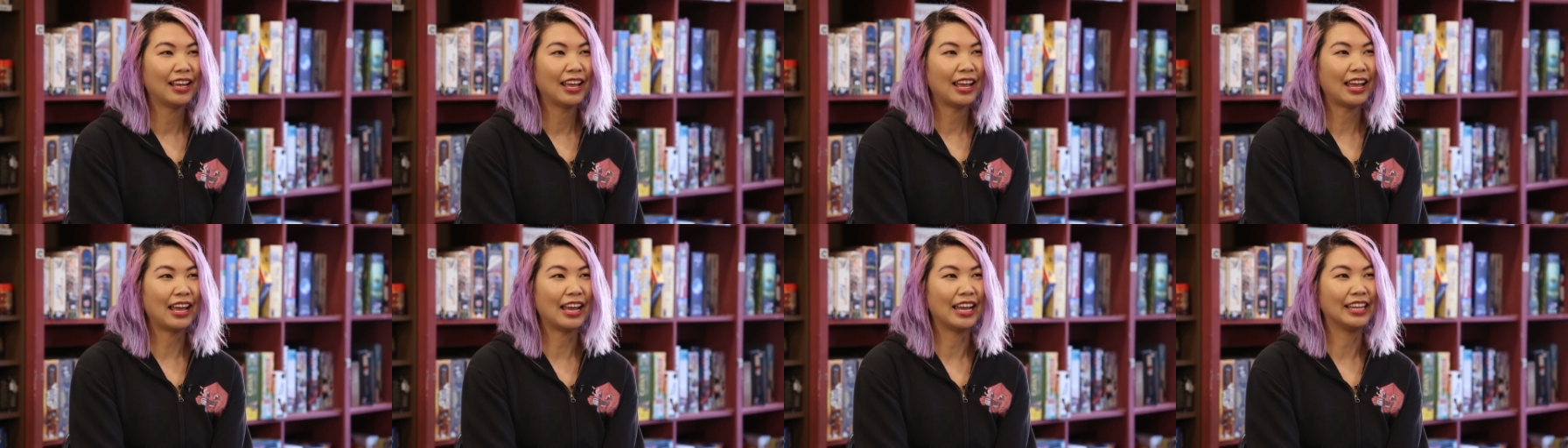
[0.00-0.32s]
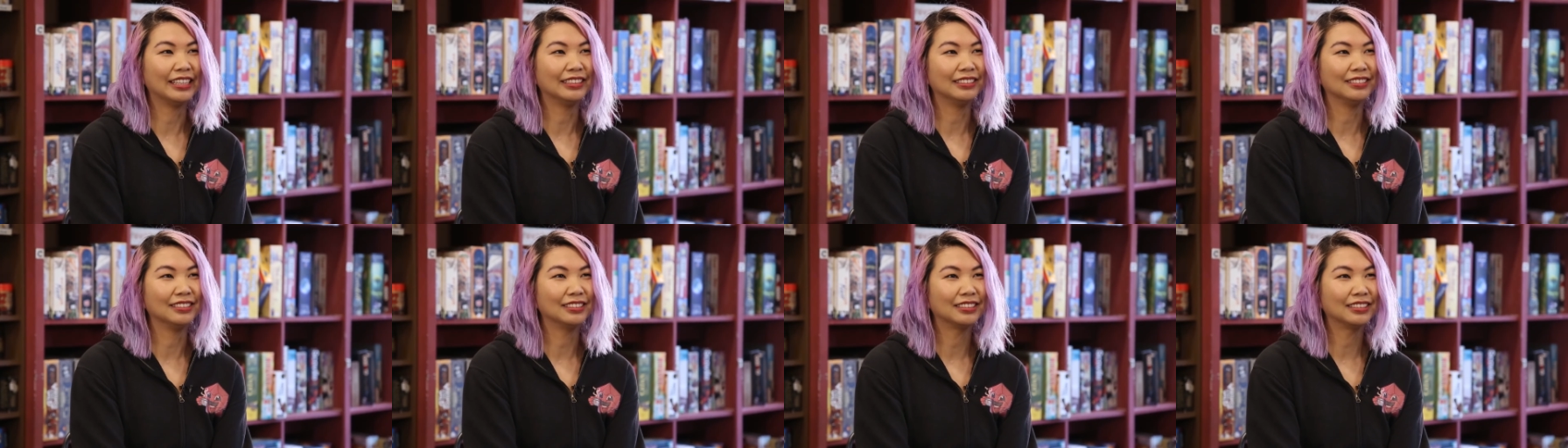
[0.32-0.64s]

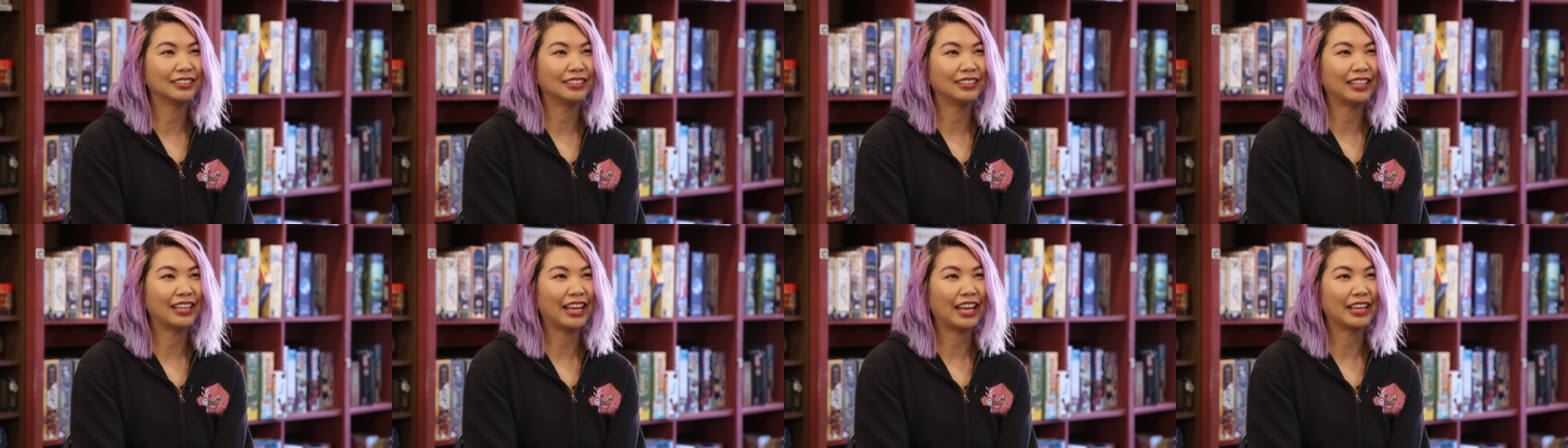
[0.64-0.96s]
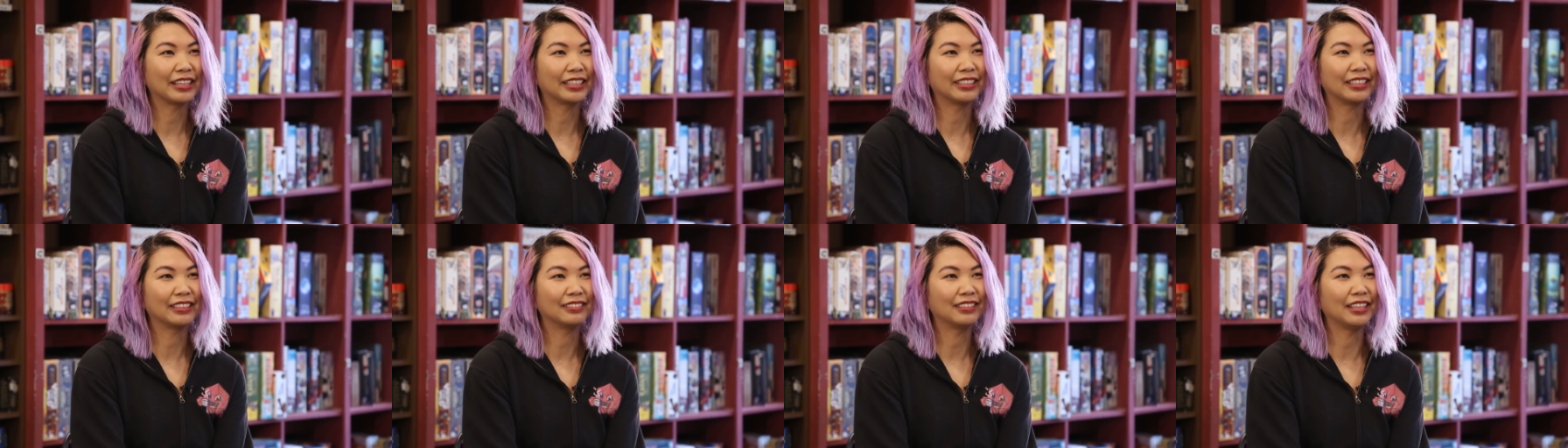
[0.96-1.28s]
and
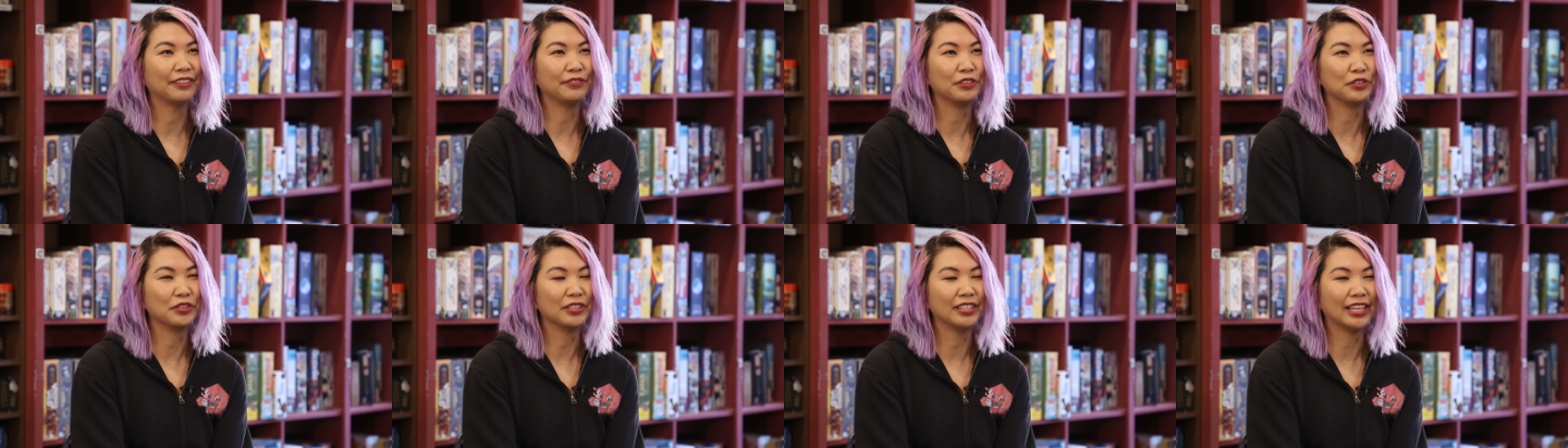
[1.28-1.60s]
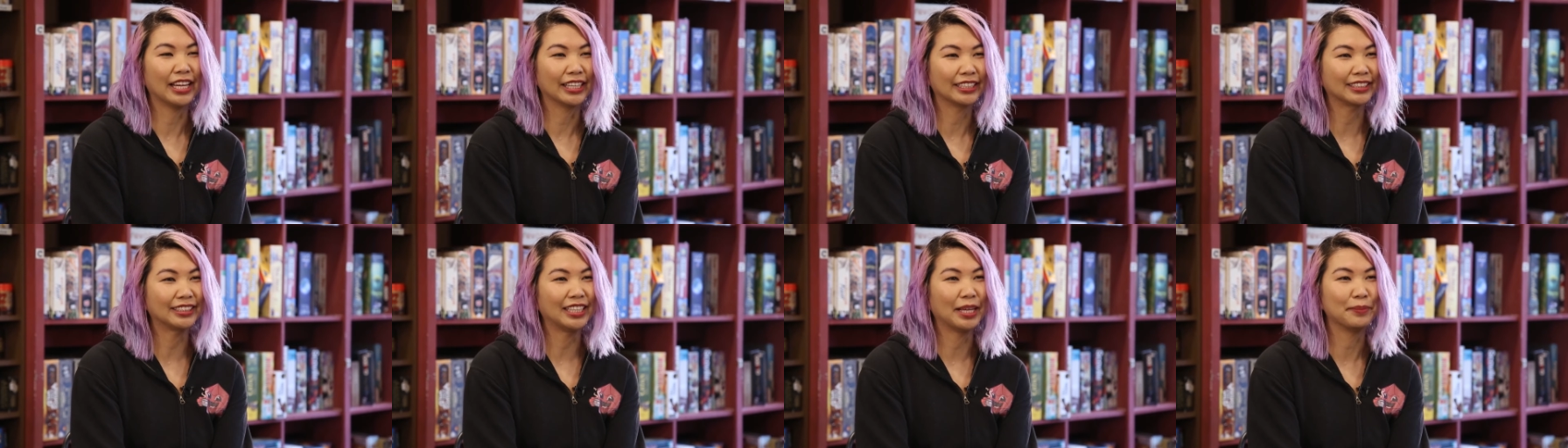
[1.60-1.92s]
give you the
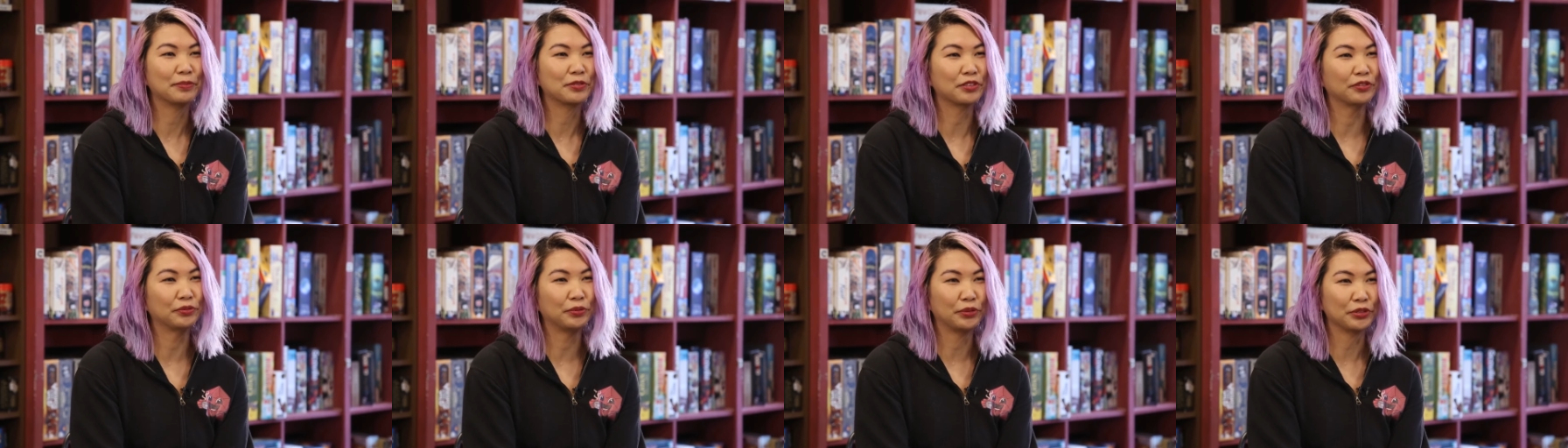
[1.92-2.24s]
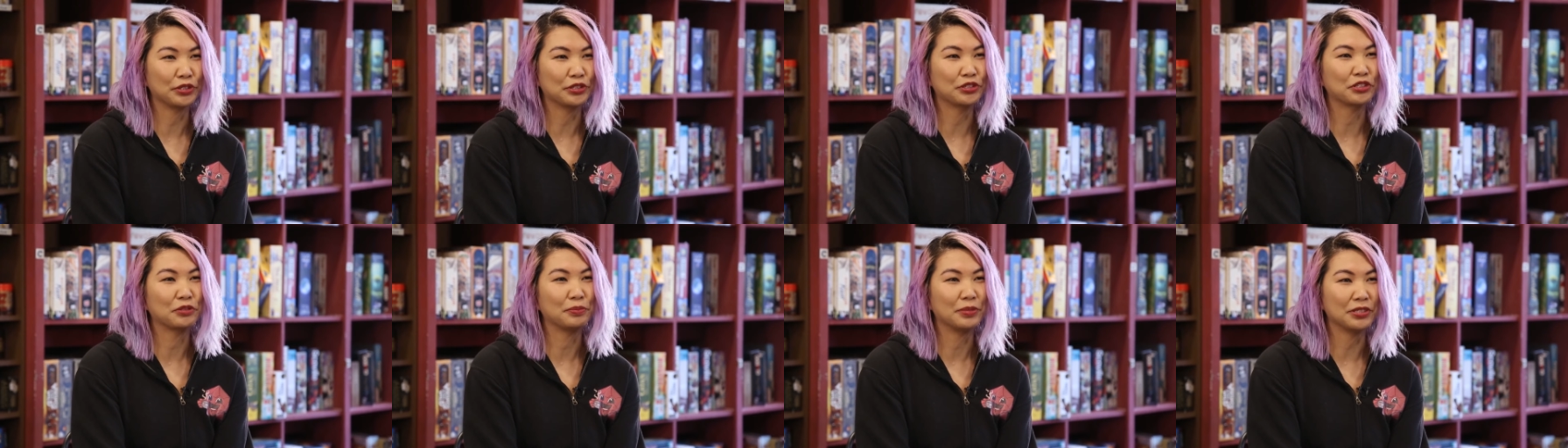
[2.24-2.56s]
next steps of what
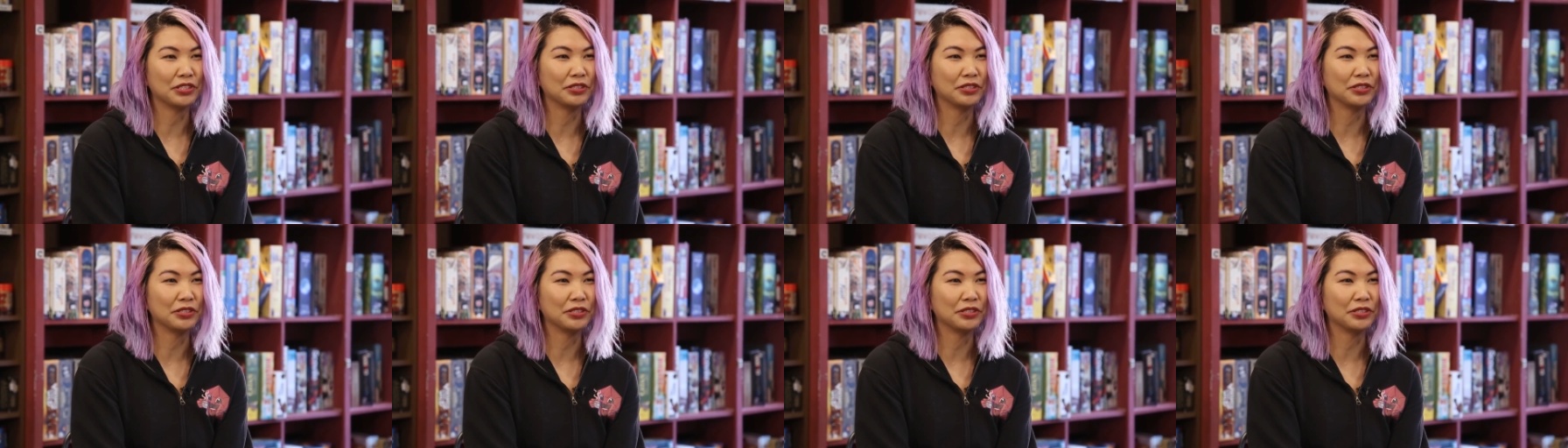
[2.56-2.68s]
you should be